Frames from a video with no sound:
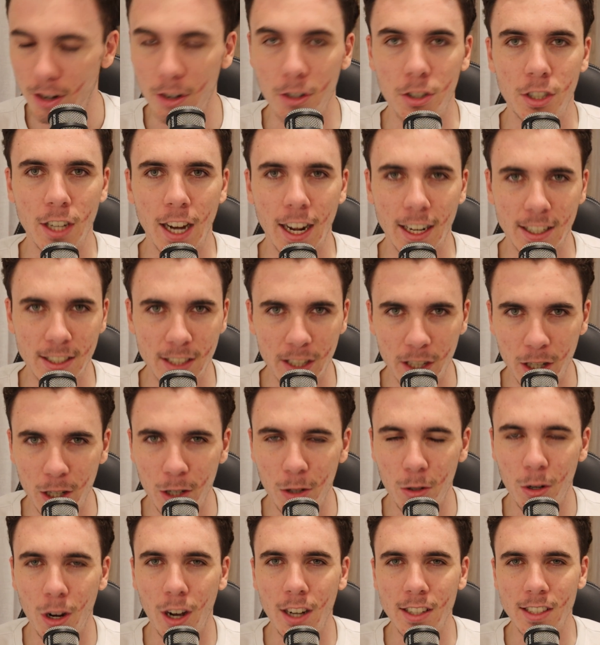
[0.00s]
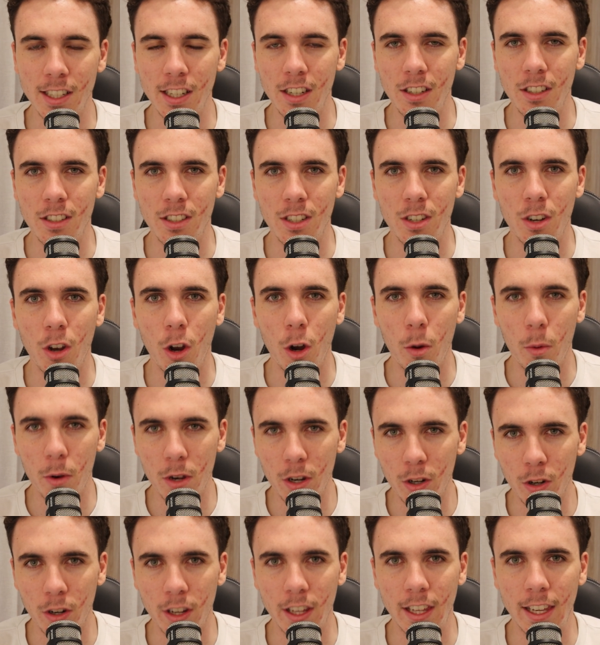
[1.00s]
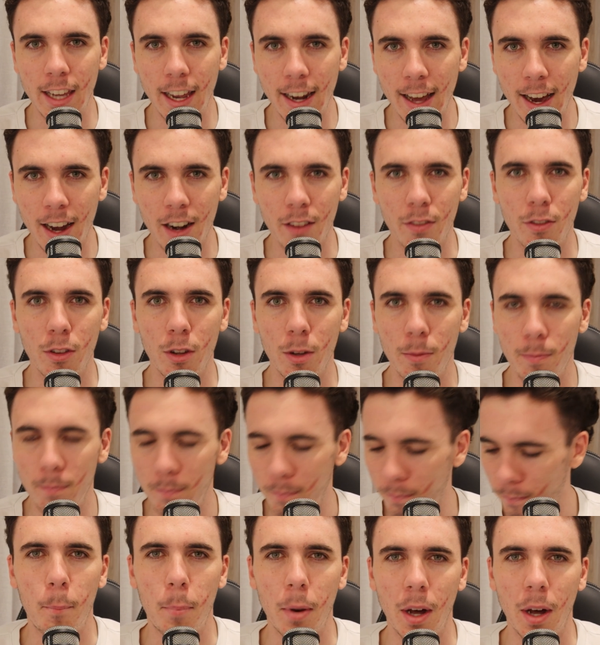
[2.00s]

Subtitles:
Jack Steele, guys that you just know what you're going to get out of them,